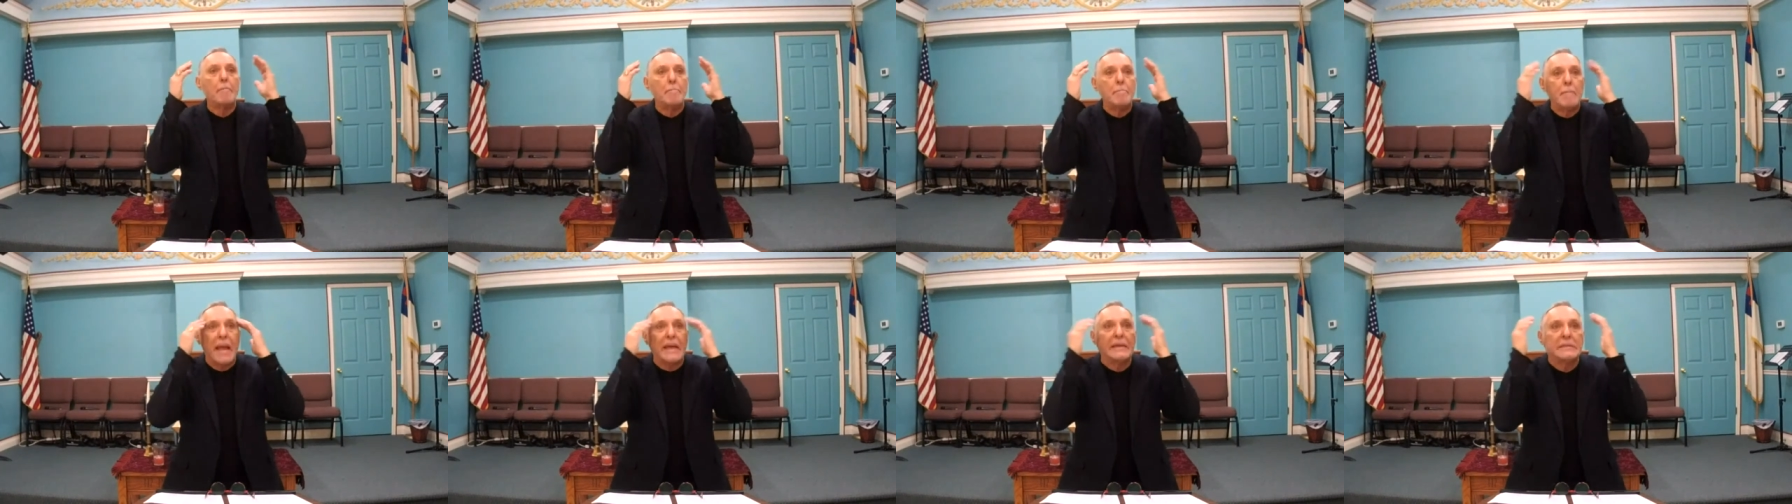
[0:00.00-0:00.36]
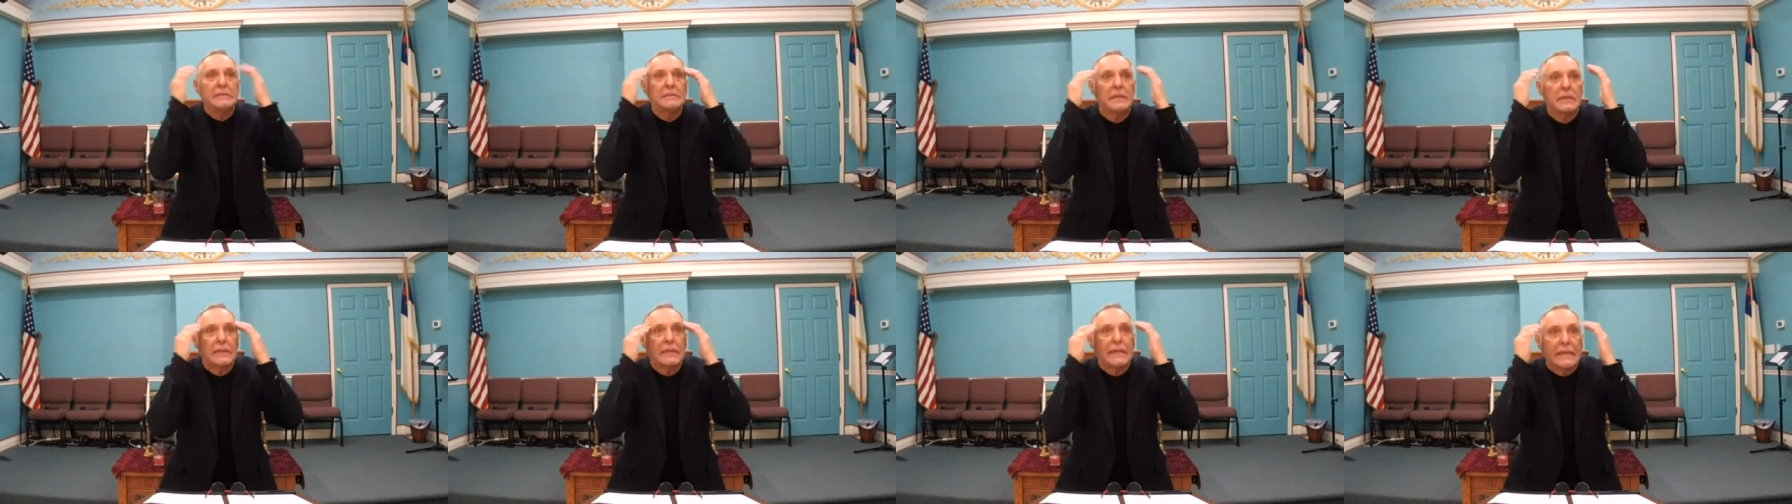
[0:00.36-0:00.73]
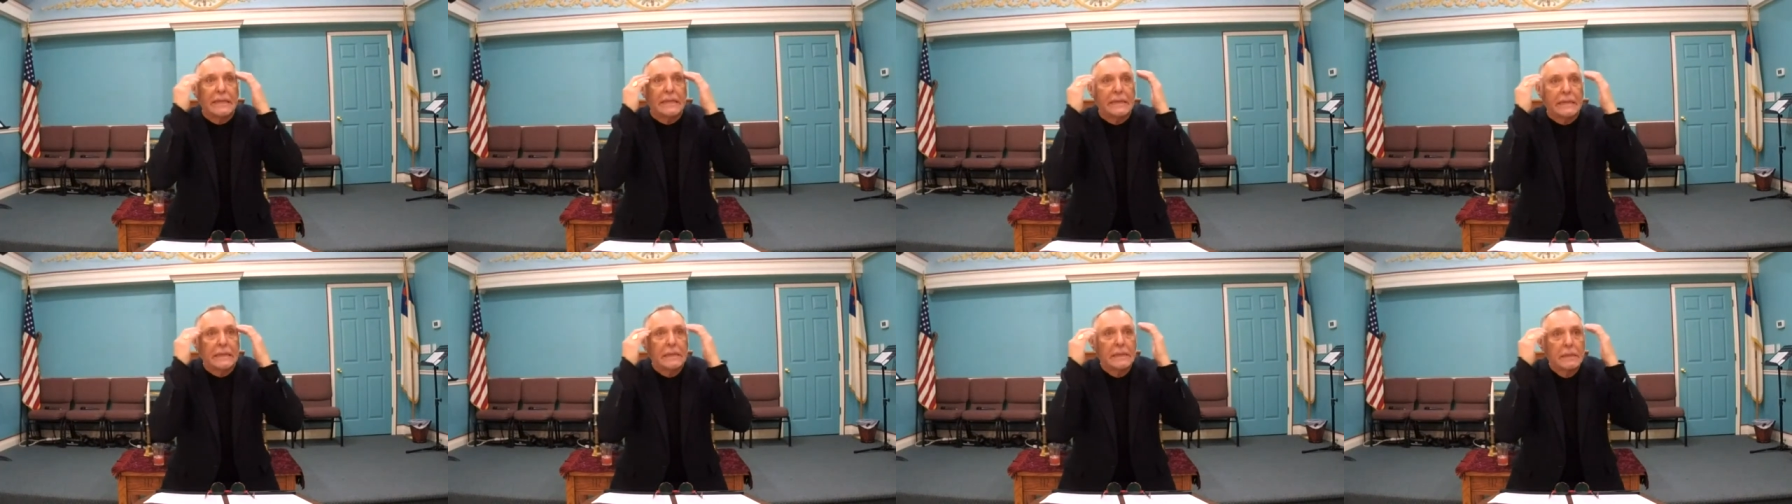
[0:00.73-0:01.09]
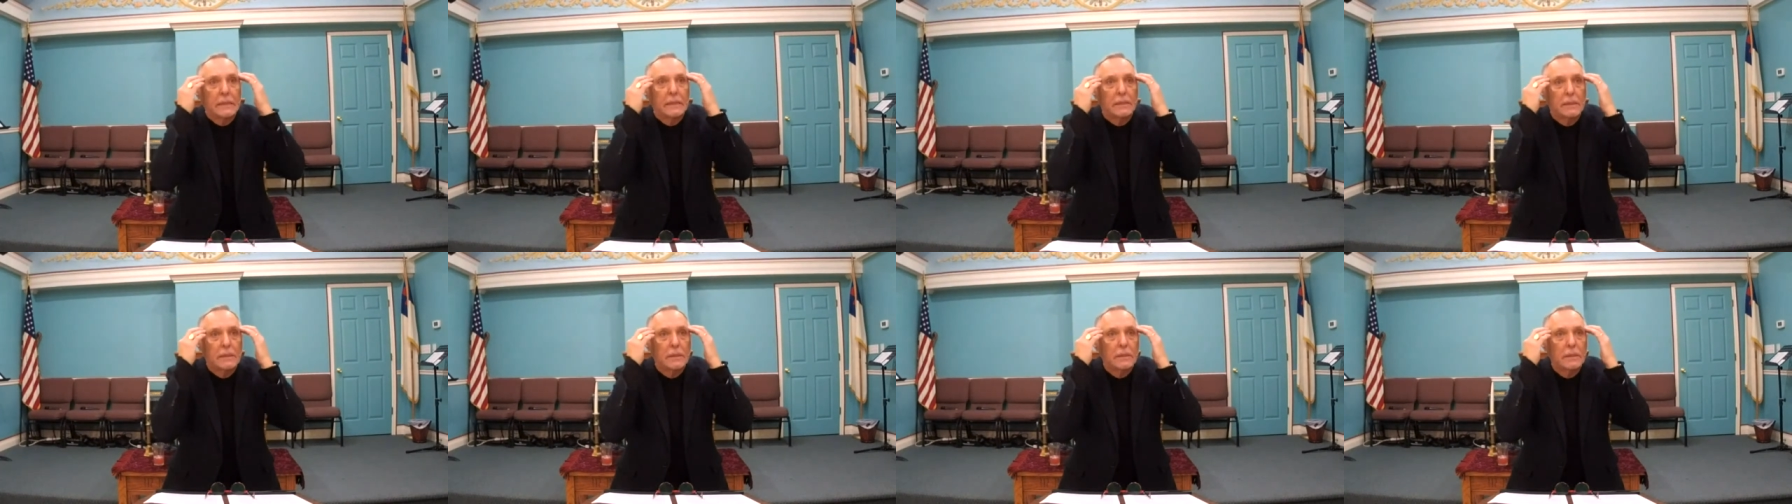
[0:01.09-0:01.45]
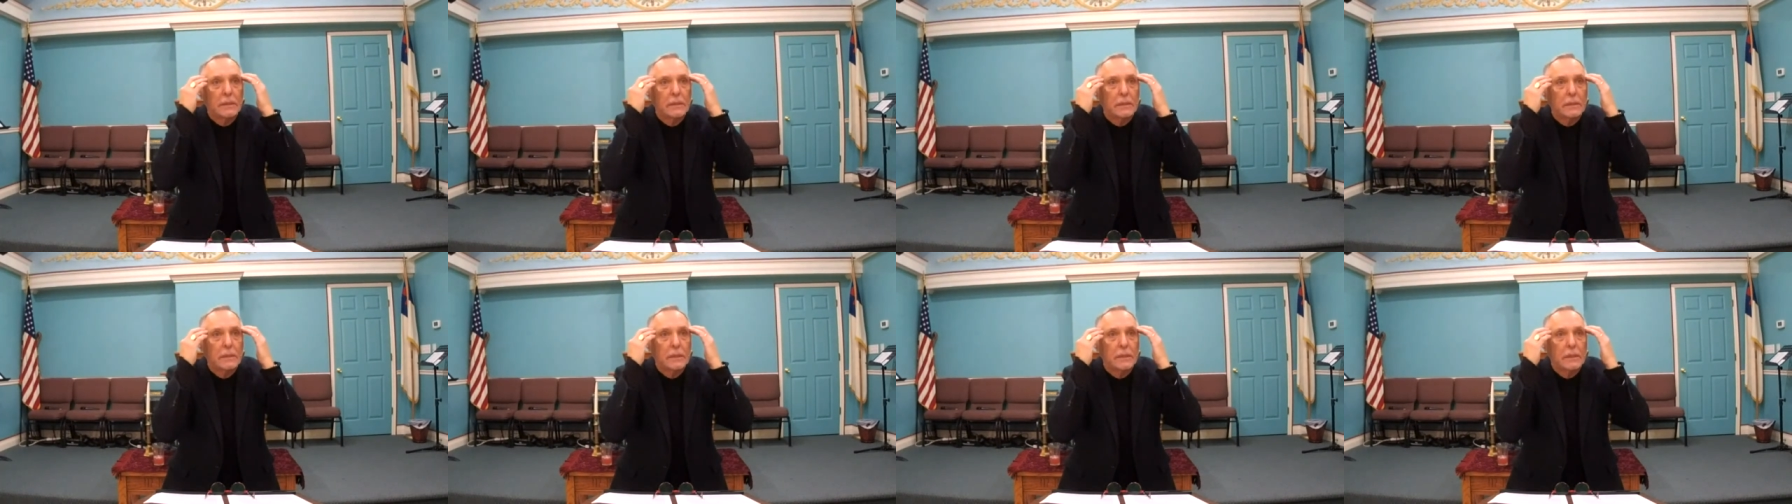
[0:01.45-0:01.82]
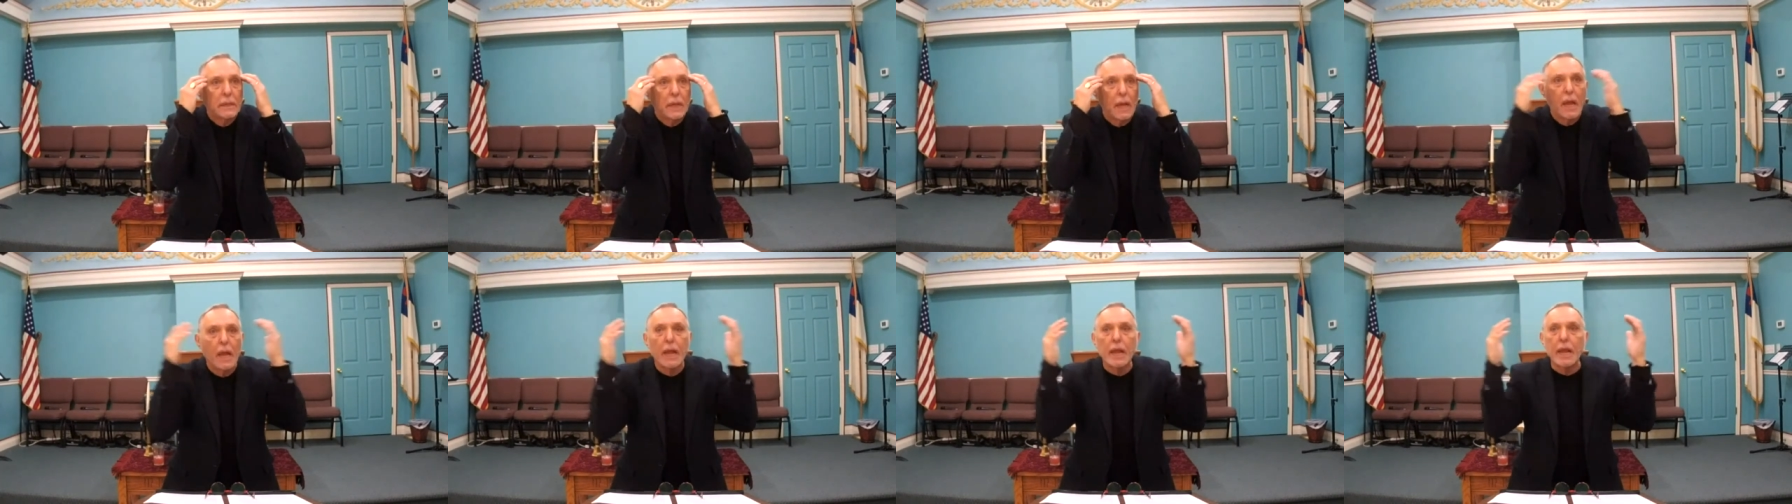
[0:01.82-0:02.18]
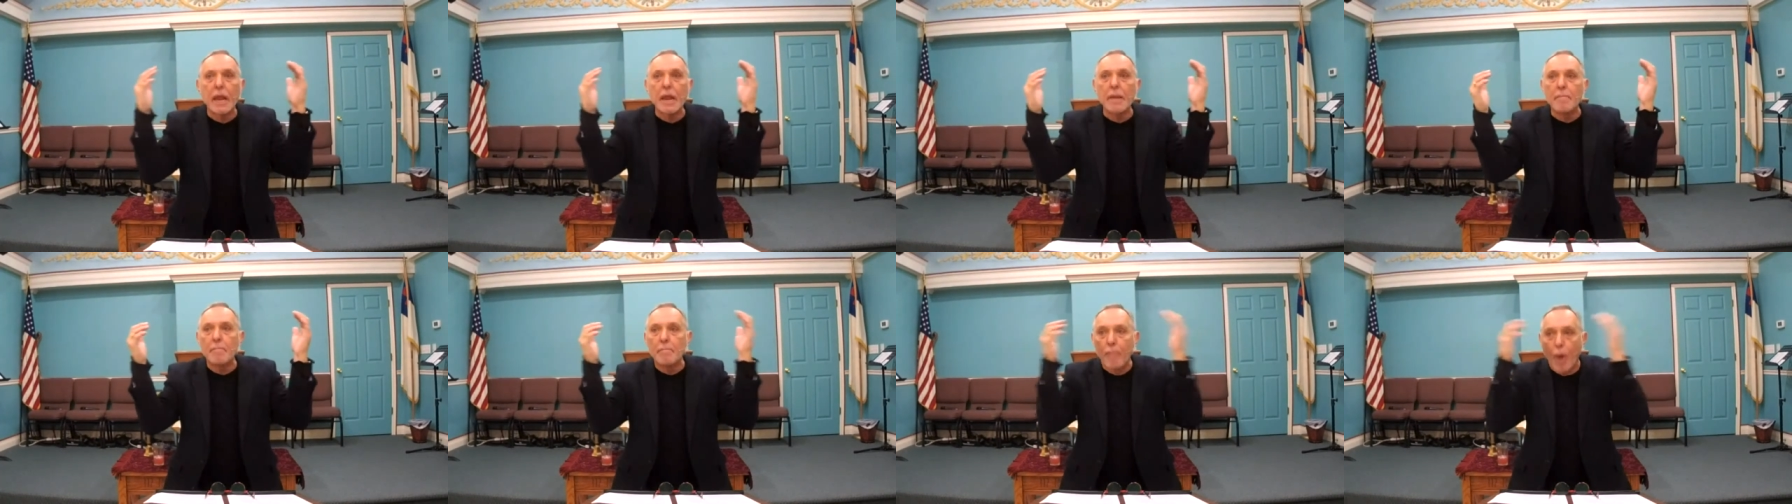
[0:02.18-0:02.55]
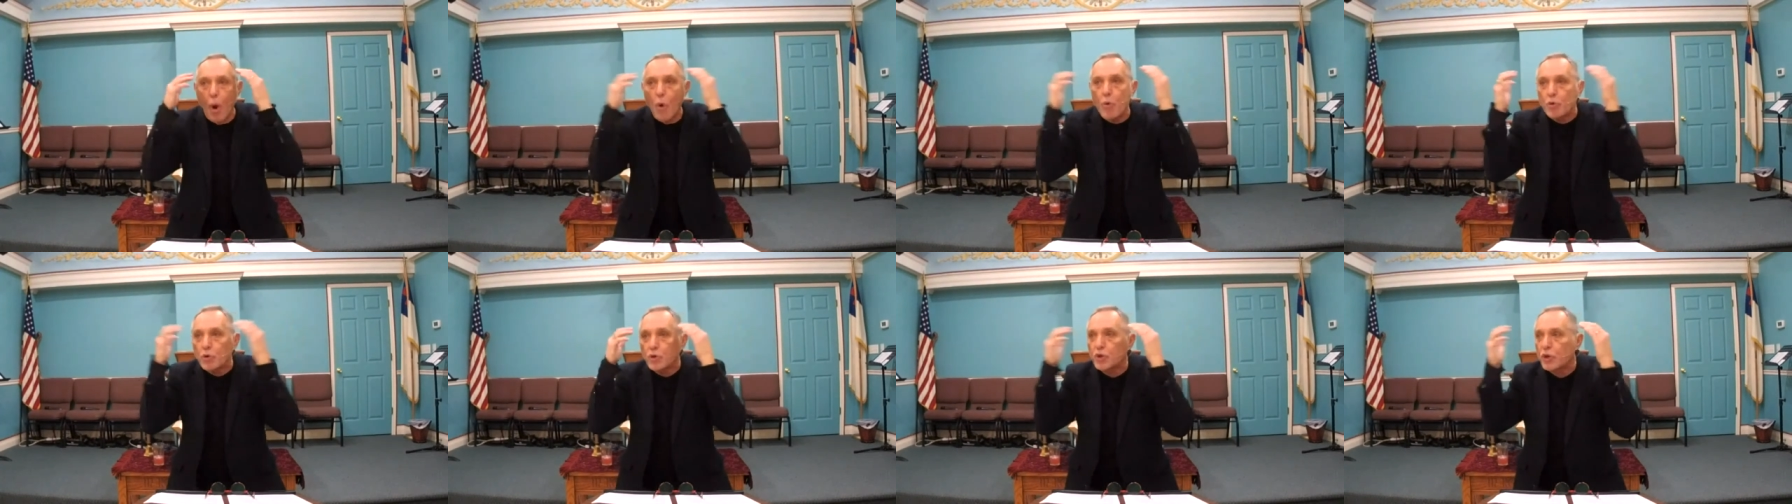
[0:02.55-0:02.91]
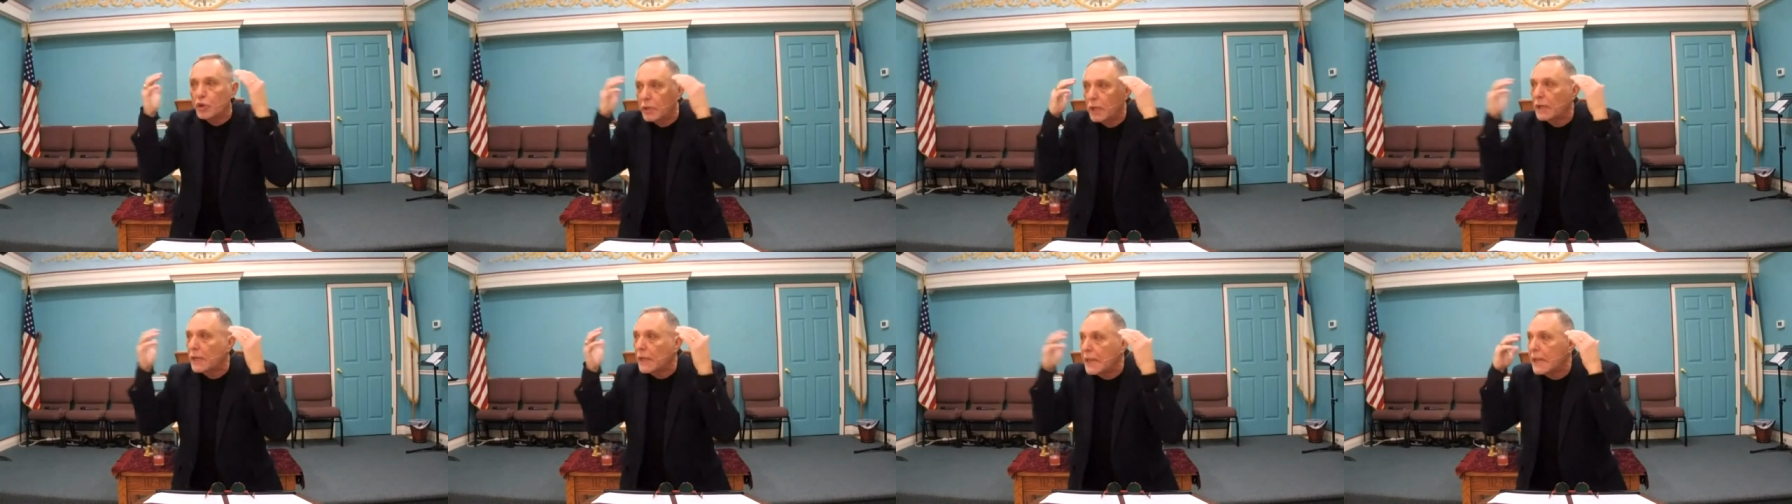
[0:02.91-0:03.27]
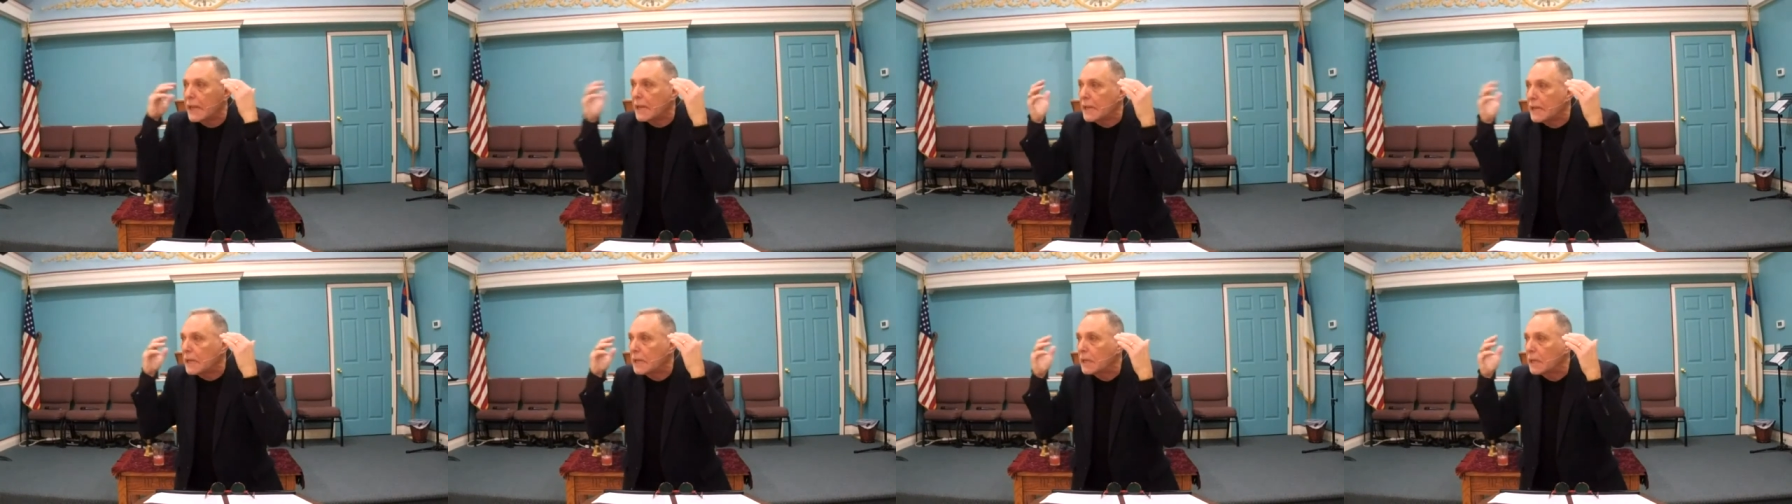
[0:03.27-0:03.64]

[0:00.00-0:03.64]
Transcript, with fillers: mentally, emotionally.